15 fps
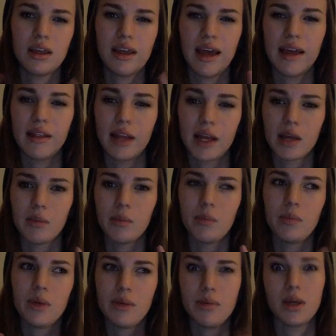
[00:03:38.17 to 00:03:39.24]
can
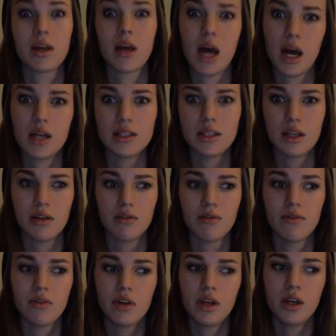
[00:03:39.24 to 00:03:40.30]
be because
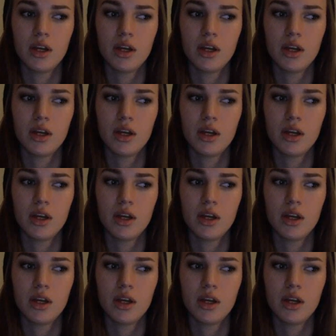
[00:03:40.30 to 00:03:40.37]
of